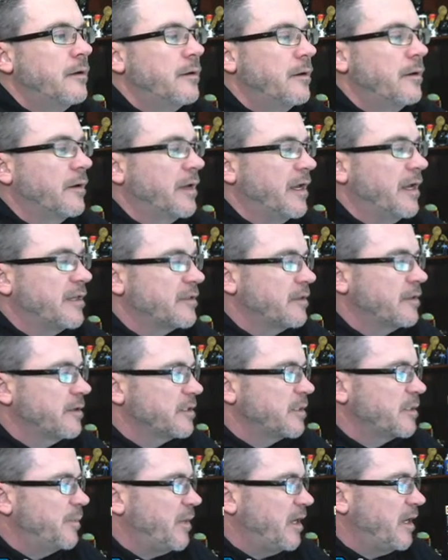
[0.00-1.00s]
Okay, so here's
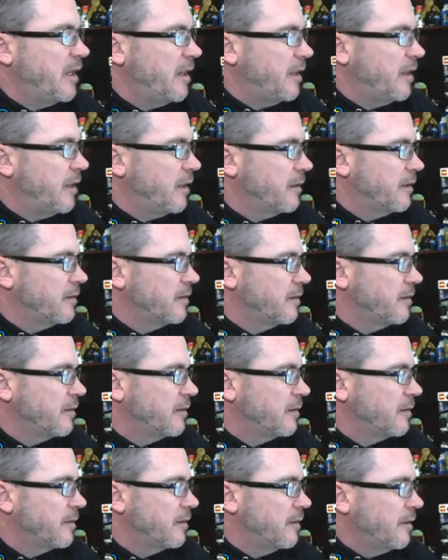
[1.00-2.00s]
the beginning.
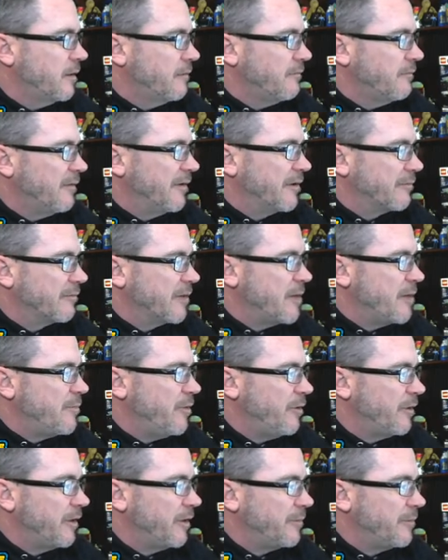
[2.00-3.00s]
We
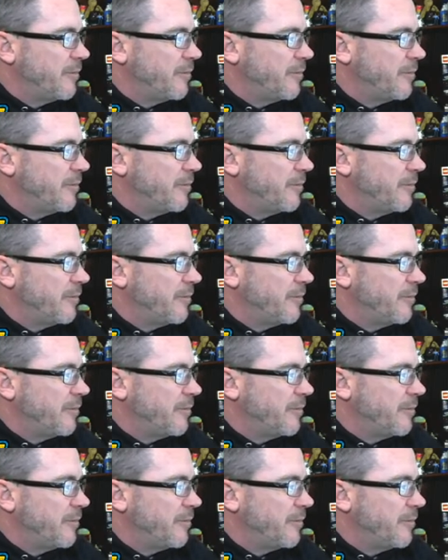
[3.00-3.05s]
rebooted